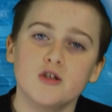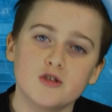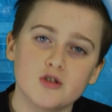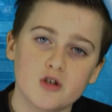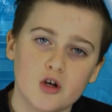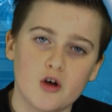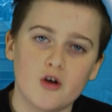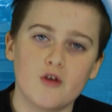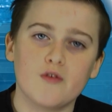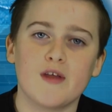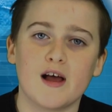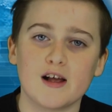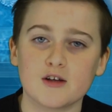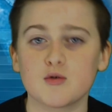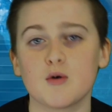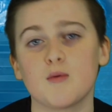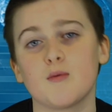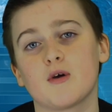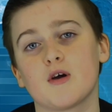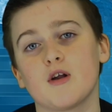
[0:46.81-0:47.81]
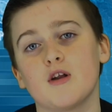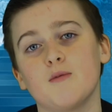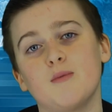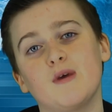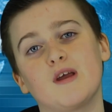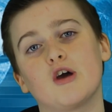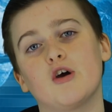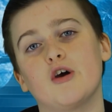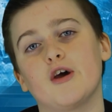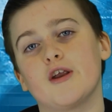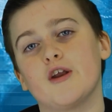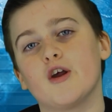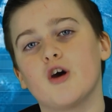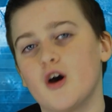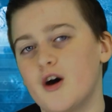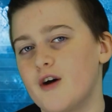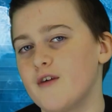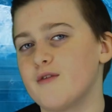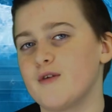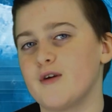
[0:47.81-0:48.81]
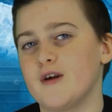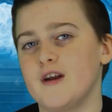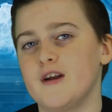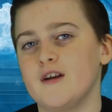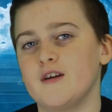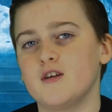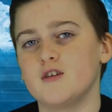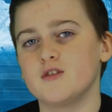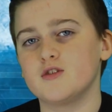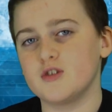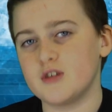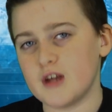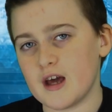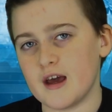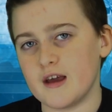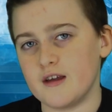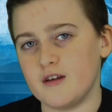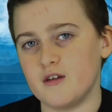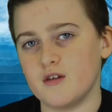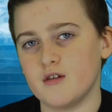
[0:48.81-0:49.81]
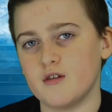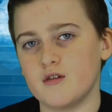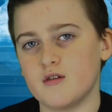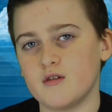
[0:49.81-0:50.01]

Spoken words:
So that's what we're going to be going over in today.